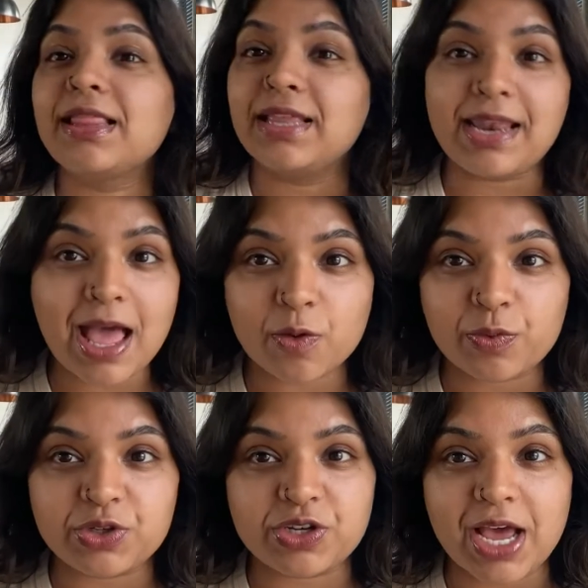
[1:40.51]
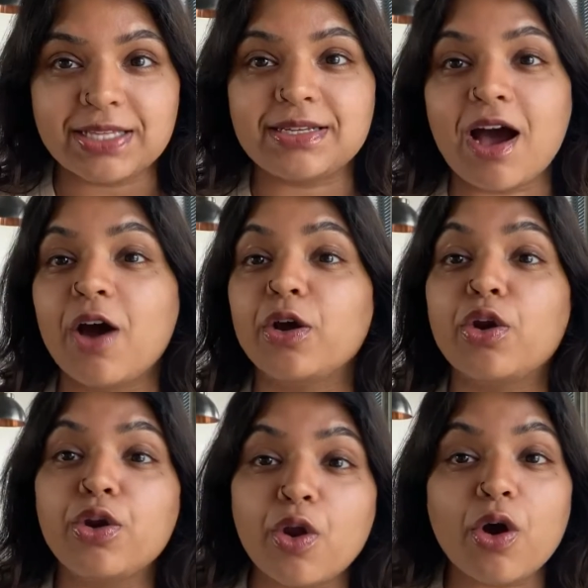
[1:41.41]
the language test are a
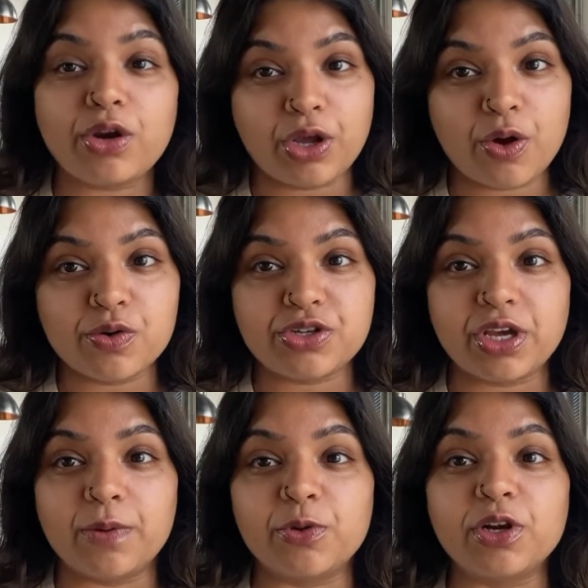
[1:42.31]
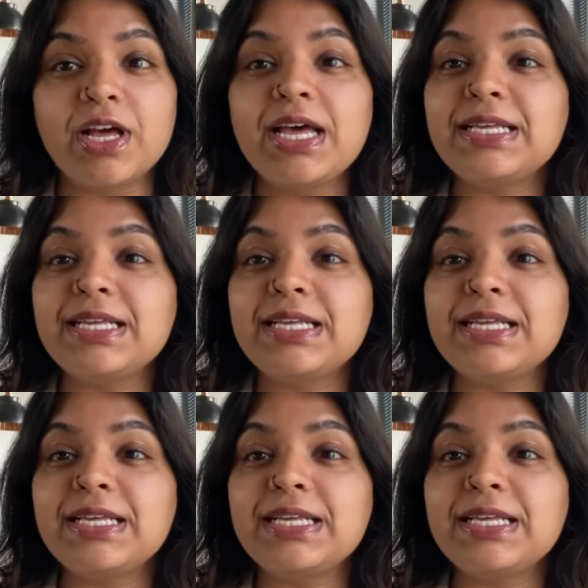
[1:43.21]
non-negotiable,